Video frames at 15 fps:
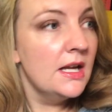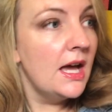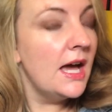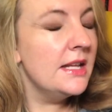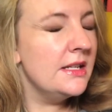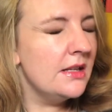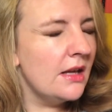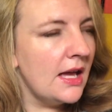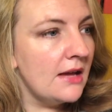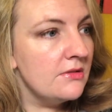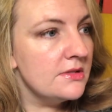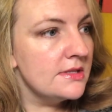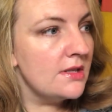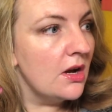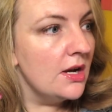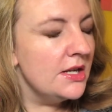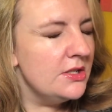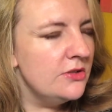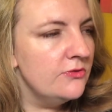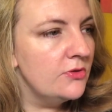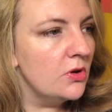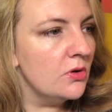And outside
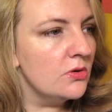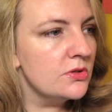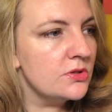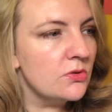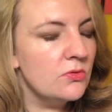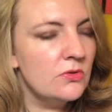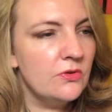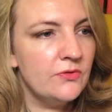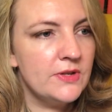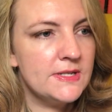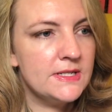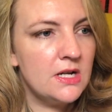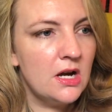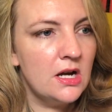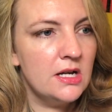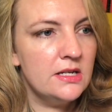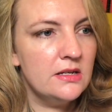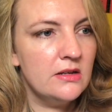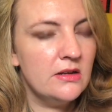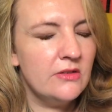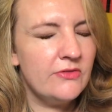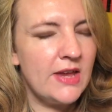you've got all of this kind
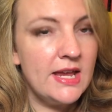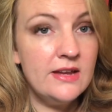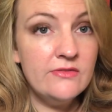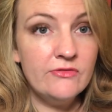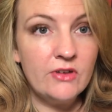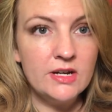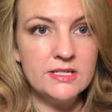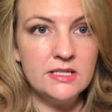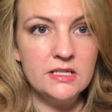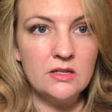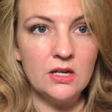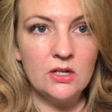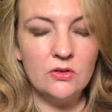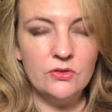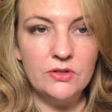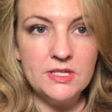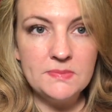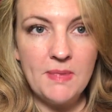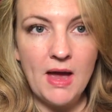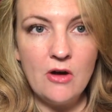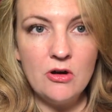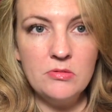of infighting going on, these
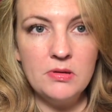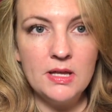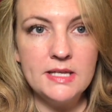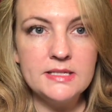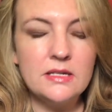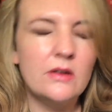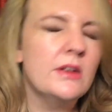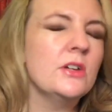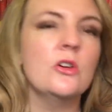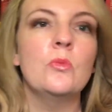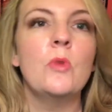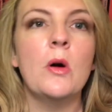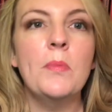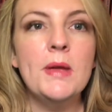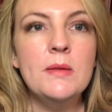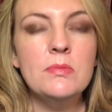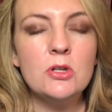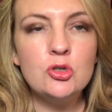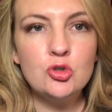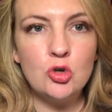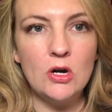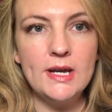power plays going on while people are
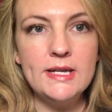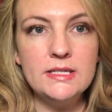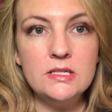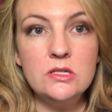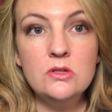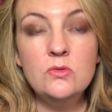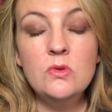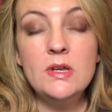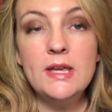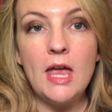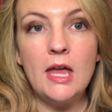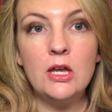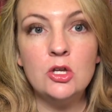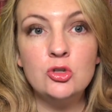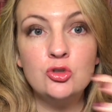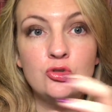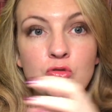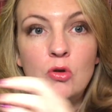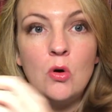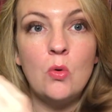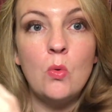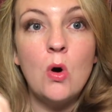trying to get
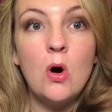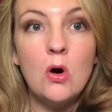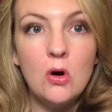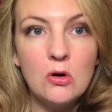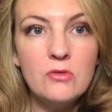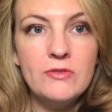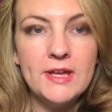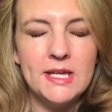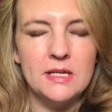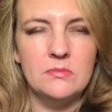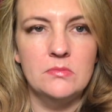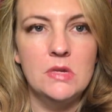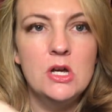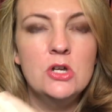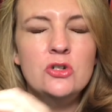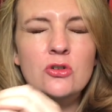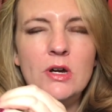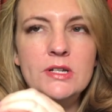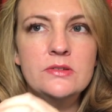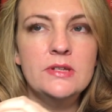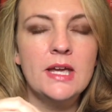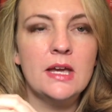control of him,
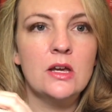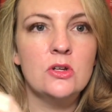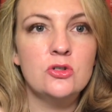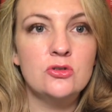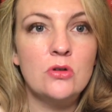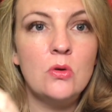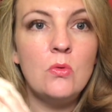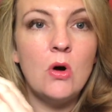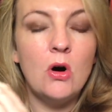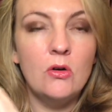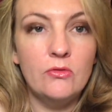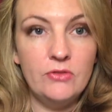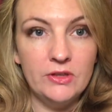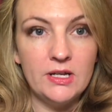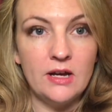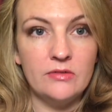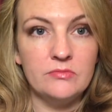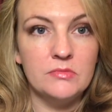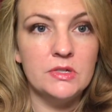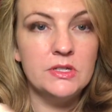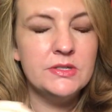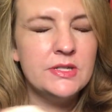trying to get control of the
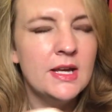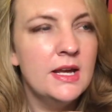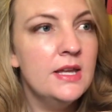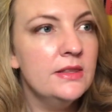government.